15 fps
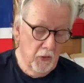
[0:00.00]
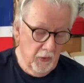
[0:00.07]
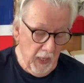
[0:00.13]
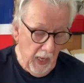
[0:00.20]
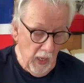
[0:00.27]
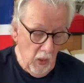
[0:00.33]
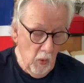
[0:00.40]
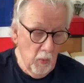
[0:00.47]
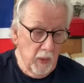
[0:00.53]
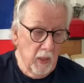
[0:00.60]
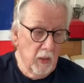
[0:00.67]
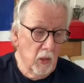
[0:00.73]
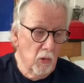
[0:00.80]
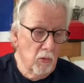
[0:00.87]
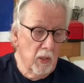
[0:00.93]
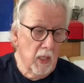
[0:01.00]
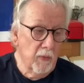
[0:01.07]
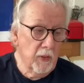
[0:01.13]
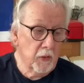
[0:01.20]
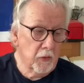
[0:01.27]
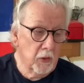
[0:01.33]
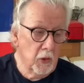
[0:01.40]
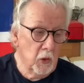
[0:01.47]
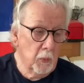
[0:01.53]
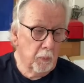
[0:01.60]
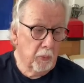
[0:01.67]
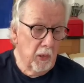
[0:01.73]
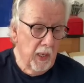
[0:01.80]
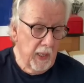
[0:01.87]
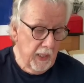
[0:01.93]
down in the river to
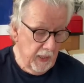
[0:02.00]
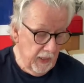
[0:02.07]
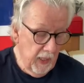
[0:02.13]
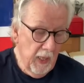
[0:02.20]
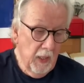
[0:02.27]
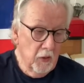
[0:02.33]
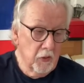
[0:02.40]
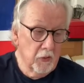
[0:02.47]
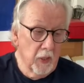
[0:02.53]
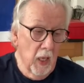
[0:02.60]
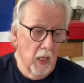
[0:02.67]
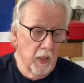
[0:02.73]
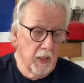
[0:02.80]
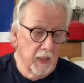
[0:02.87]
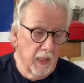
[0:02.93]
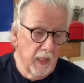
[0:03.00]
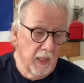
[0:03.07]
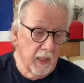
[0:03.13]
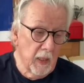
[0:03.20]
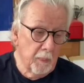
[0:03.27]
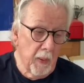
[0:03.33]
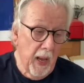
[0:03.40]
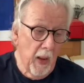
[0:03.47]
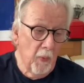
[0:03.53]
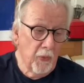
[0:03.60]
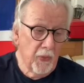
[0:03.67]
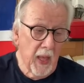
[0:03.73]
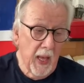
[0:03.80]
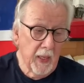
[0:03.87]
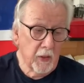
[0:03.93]
pray, studying about
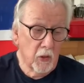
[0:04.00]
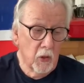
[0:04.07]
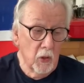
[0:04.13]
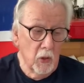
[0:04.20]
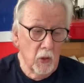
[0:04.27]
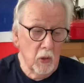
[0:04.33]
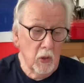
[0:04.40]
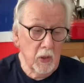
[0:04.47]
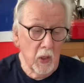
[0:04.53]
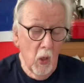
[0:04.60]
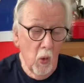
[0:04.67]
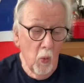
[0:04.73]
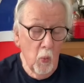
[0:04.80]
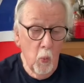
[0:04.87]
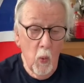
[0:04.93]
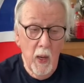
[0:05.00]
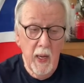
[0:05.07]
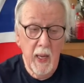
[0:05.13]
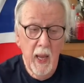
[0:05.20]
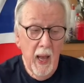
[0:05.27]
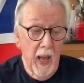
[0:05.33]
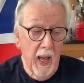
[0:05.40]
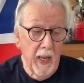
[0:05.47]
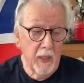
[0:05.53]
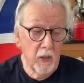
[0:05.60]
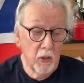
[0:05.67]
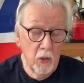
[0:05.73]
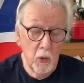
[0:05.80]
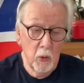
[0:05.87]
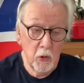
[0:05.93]
that good old way, and
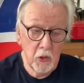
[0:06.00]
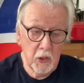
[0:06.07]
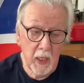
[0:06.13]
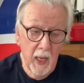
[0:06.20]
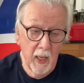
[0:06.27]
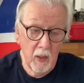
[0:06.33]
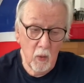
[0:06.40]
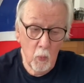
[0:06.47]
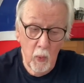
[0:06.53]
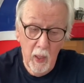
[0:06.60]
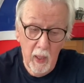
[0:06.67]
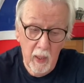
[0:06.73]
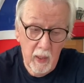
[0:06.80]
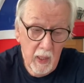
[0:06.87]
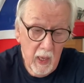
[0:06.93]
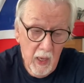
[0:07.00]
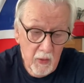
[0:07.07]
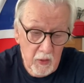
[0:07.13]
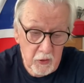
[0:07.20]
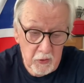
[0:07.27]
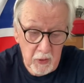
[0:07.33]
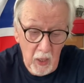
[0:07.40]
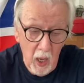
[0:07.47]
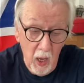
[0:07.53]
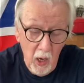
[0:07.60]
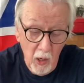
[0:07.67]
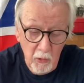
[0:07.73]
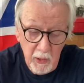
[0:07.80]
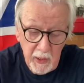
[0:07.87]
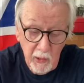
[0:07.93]
who shall wear the
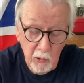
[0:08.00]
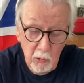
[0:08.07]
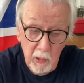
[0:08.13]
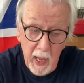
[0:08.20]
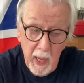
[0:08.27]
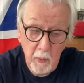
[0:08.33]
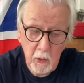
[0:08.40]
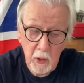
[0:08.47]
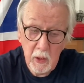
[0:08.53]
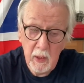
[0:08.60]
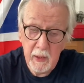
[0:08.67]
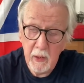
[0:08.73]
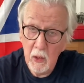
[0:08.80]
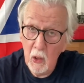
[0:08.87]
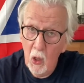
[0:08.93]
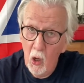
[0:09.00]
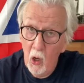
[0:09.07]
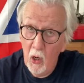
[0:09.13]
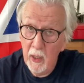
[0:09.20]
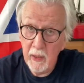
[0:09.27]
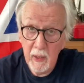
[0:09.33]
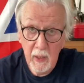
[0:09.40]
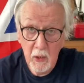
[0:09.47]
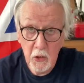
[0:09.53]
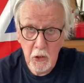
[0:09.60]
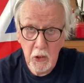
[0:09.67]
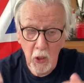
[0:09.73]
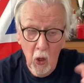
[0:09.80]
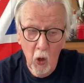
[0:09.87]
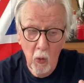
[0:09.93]
starry crown? Good Lord,
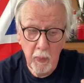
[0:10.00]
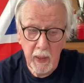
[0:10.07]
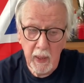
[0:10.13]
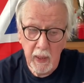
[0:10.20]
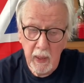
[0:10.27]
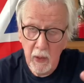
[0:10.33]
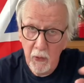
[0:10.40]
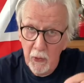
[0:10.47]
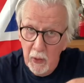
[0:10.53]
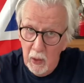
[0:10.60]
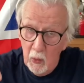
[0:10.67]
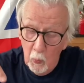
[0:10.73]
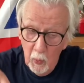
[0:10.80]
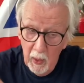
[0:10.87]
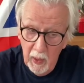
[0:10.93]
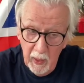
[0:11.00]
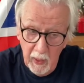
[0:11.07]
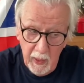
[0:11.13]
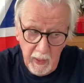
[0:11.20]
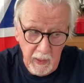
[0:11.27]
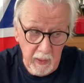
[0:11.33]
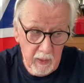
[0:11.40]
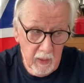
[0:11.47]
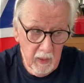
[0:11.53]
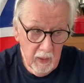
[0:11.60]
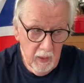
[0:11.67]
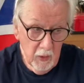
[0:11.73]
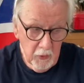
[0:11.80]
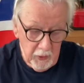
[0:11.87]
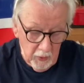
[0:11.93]
show me the way.
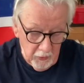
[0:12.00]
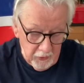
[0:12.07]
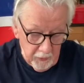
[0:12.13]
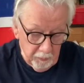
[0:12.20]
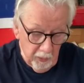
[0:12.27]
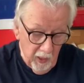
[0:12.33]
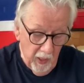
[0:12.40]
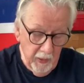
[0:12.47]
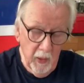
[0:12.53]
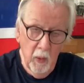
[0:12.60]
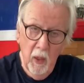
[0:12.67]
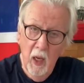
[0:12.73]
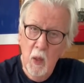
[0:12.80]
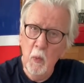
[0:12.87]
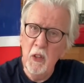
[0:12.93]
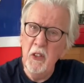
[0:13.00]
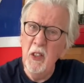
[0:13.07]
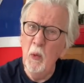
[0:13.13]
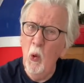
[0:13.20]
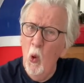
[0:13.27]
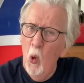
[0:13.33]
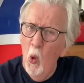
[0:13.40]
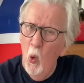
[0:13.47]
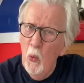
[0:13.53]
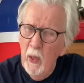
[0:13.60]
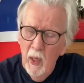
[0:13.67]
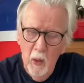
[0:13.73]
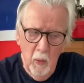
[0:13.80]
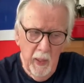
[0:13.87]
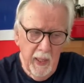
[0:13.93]
So the soprano line, which you all
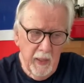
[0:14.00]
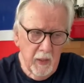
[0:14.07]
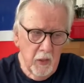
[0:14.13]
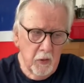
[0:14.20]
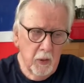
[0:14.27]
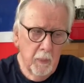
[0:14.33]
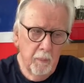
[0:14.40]
know, ladies.